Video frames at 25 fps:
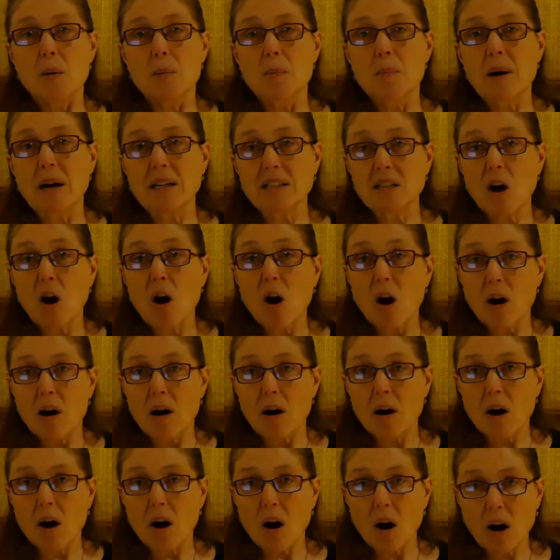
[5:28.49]
But
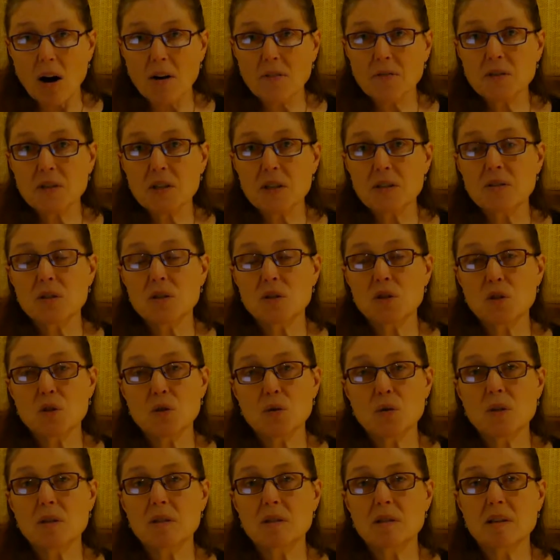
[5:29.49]
often the
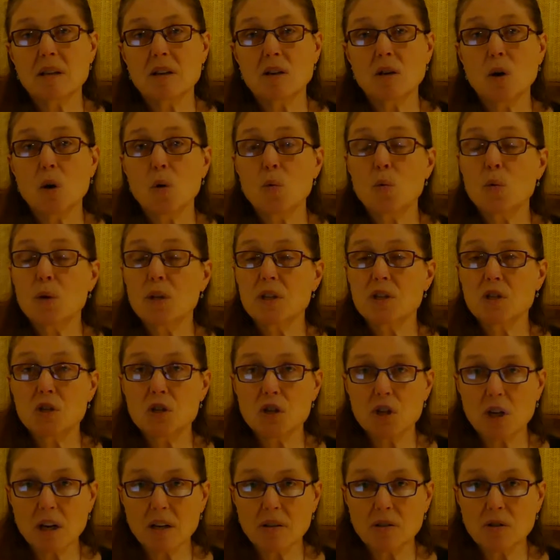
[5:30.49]
students that go with
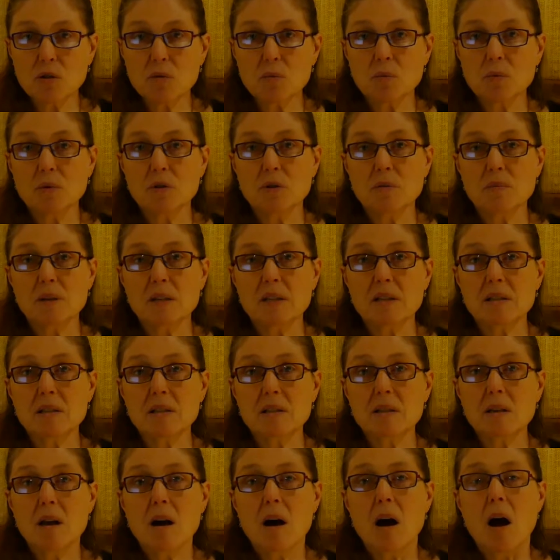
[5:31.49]
just
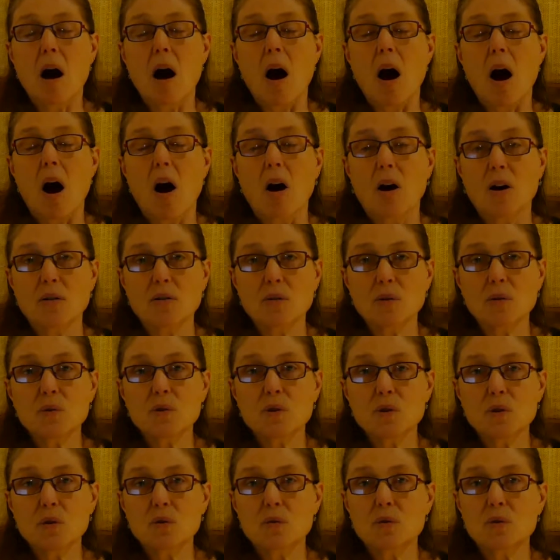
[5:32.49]
rudiments are those
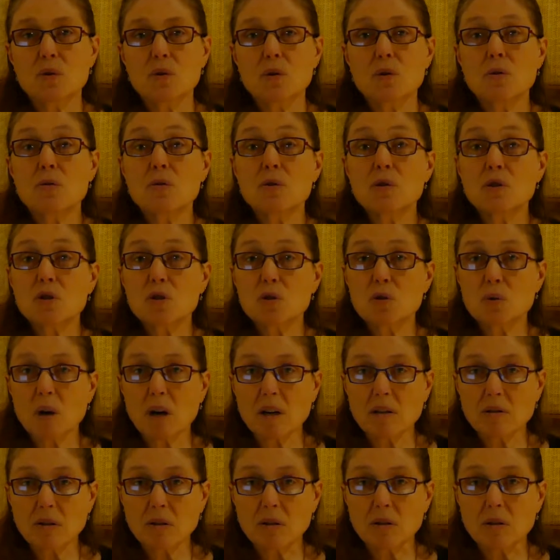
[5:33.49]
students who
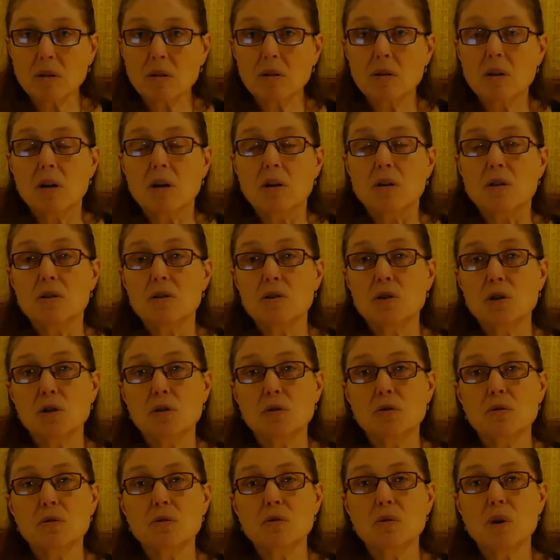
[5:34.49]
struggle
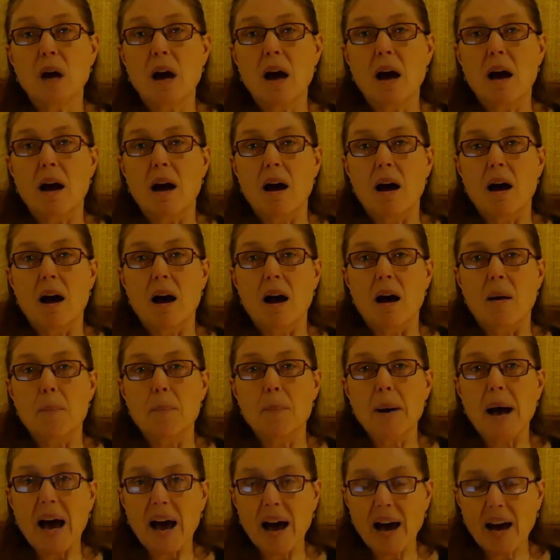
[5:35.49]
to
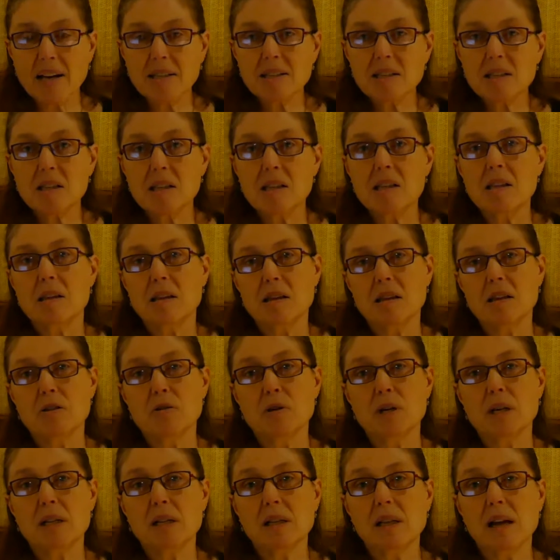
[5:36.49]
pass the
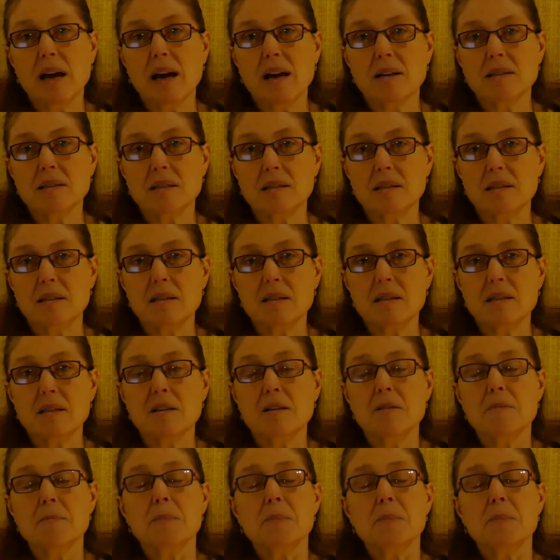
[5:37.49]
theory classes.